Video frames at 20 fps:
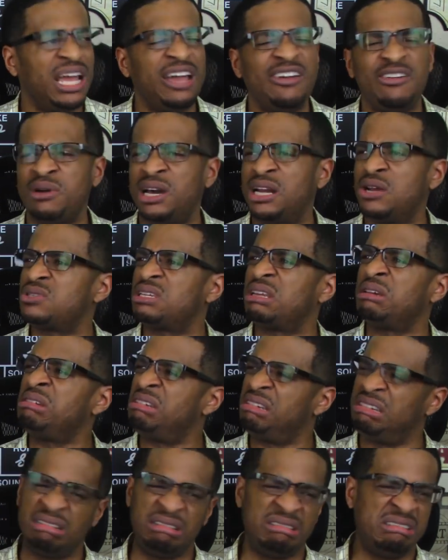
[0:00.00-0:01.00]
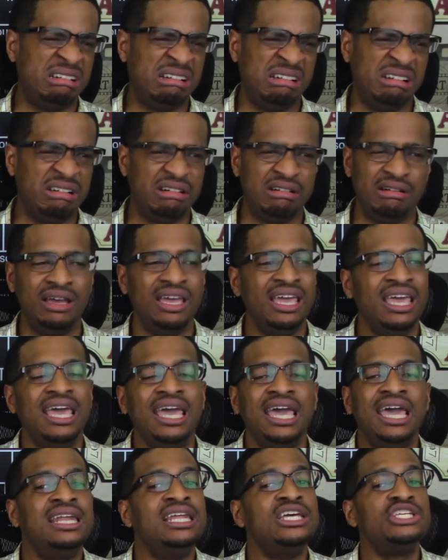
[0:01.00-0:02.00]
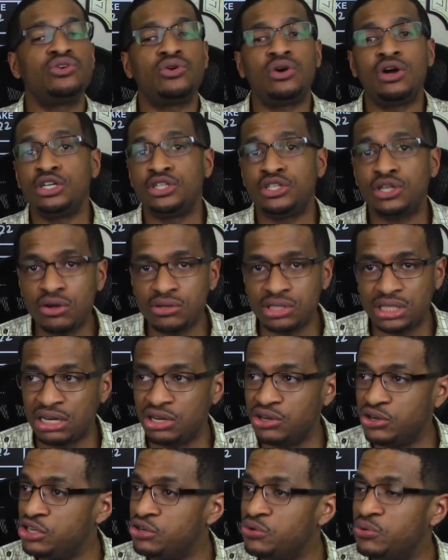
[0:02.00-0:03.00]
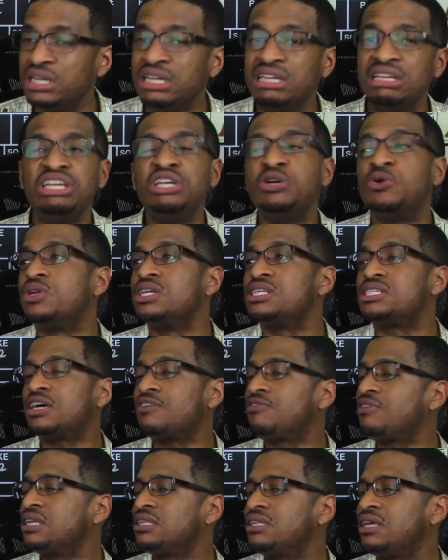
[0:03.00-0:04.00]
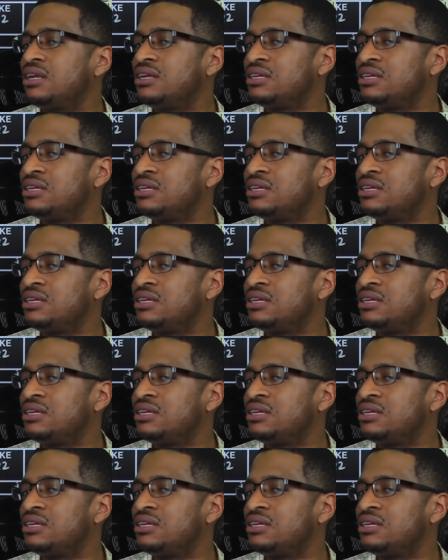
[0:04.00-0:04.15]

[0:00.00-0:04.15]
Everybody was like, Ugh, and these are adults that are oohing and oohing and stuff like that.